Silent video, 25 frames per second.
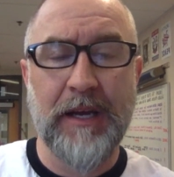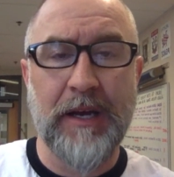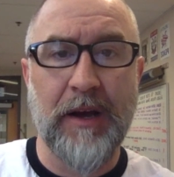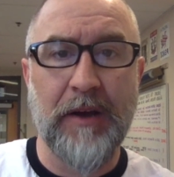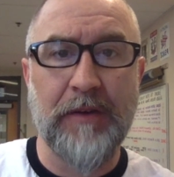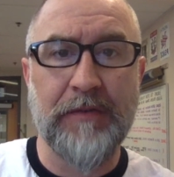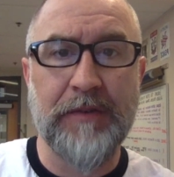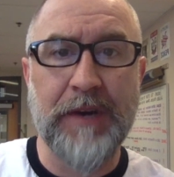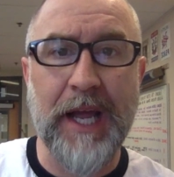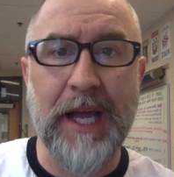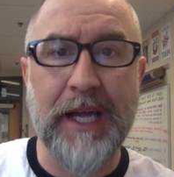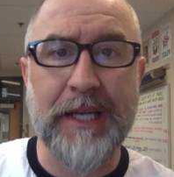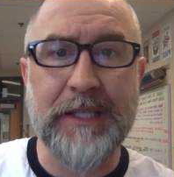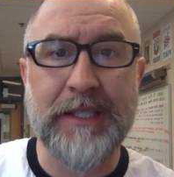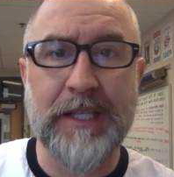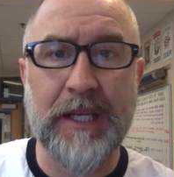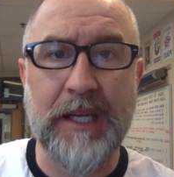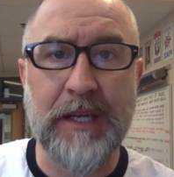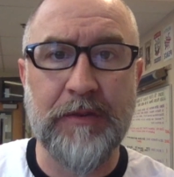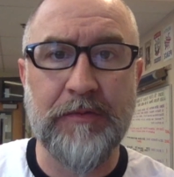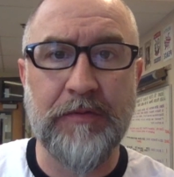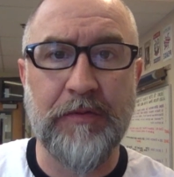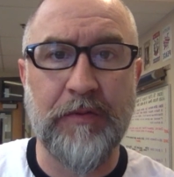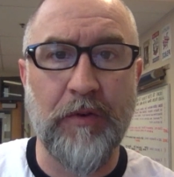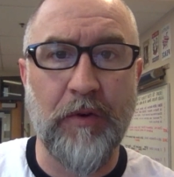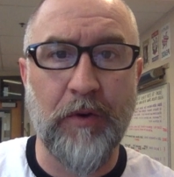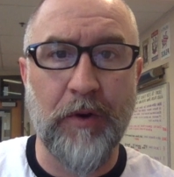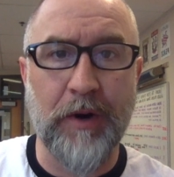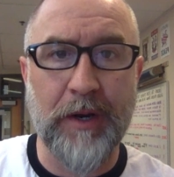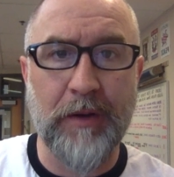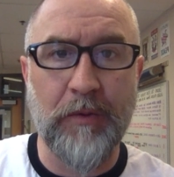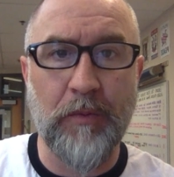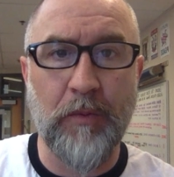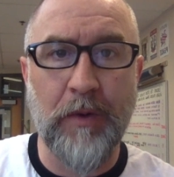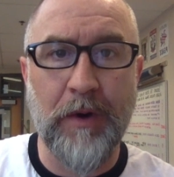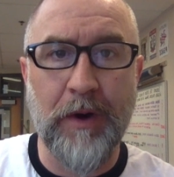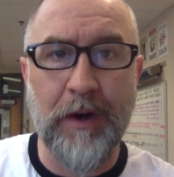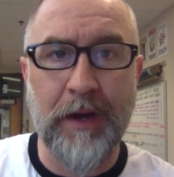of
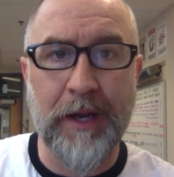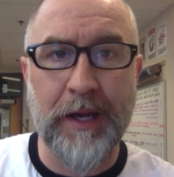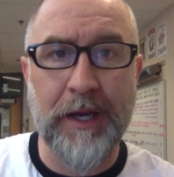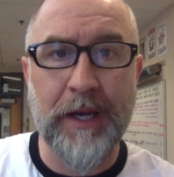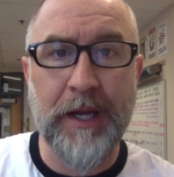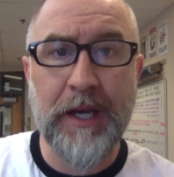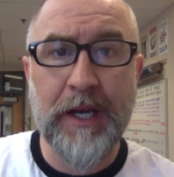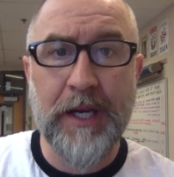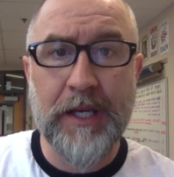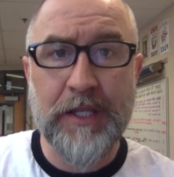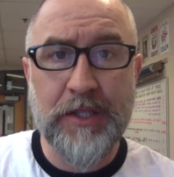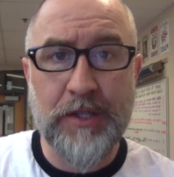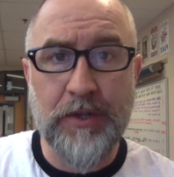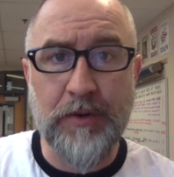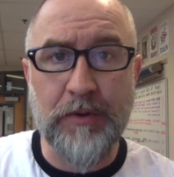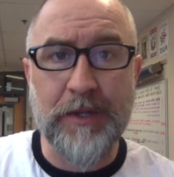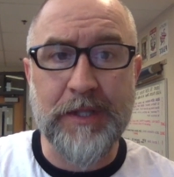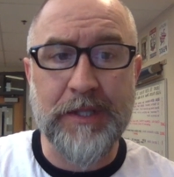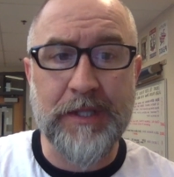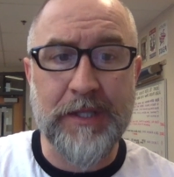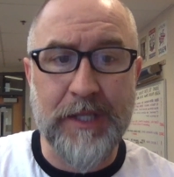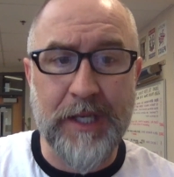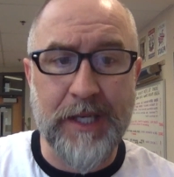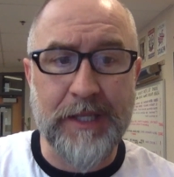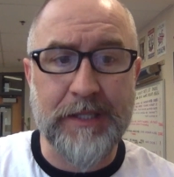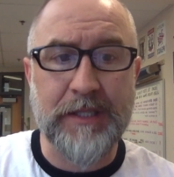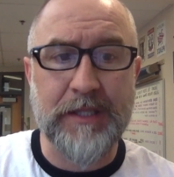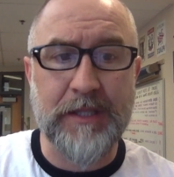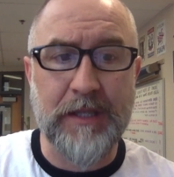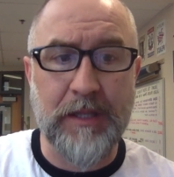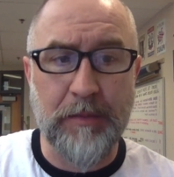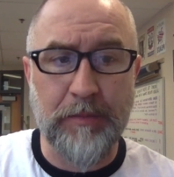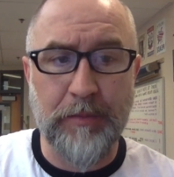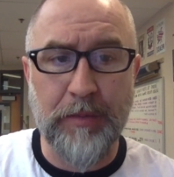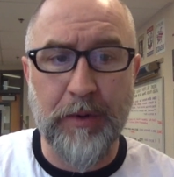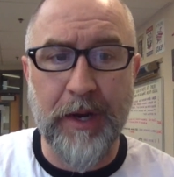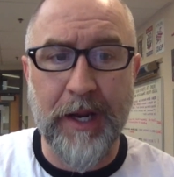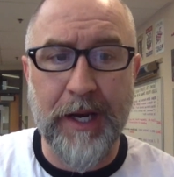1941 to assist the
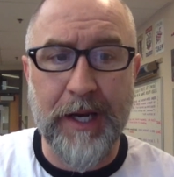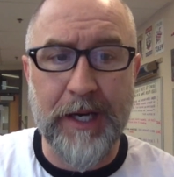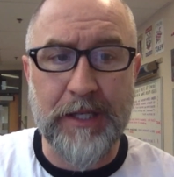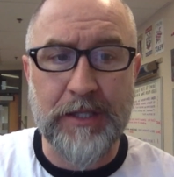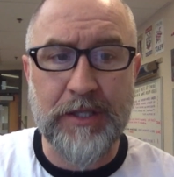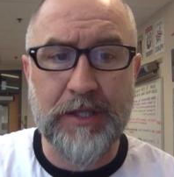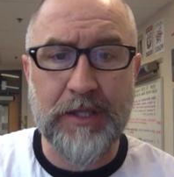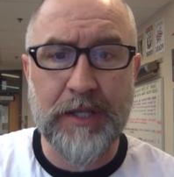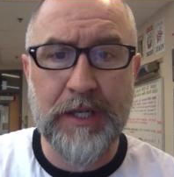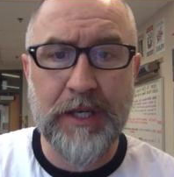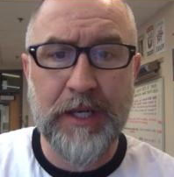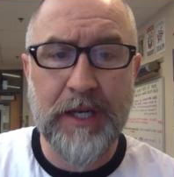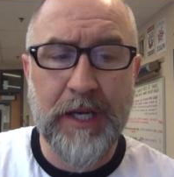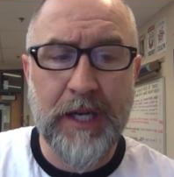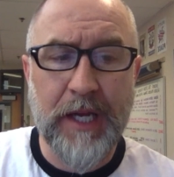British.